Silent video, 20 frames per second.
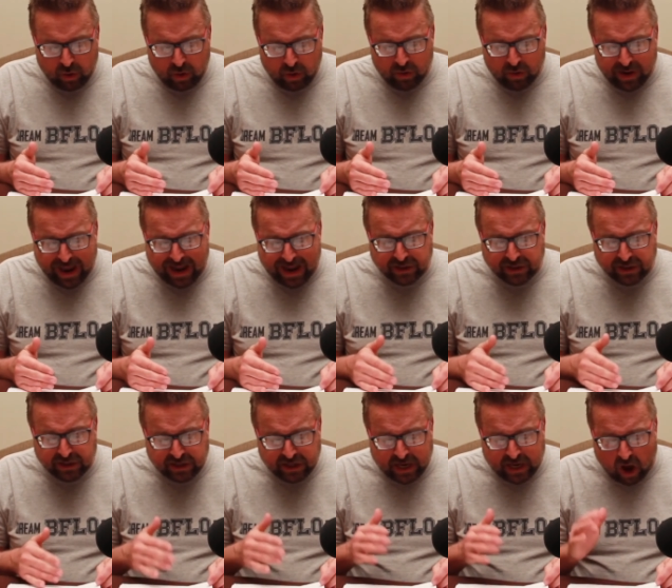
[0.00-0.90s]
do you
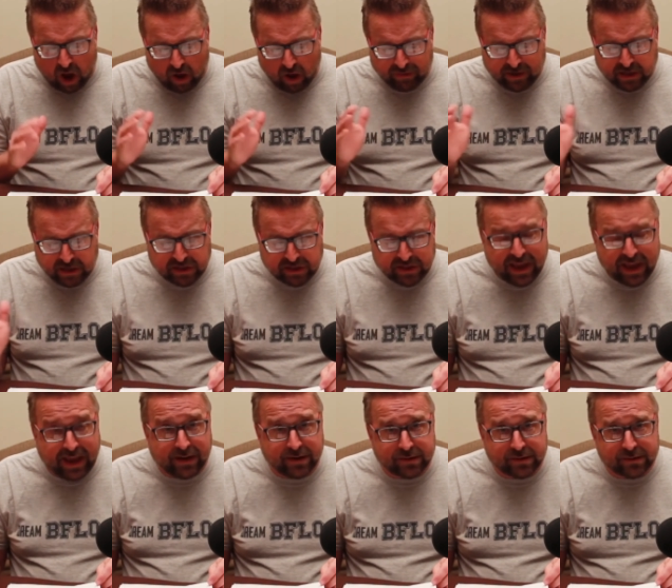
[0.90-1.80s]
not see all
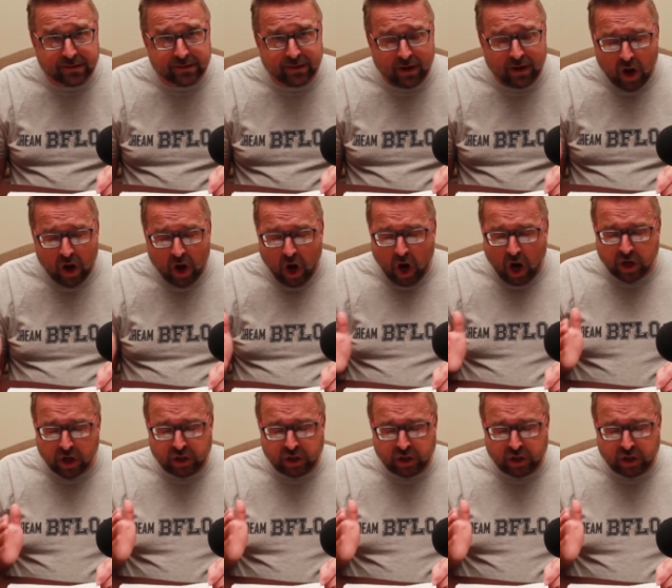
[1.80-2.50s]
these things?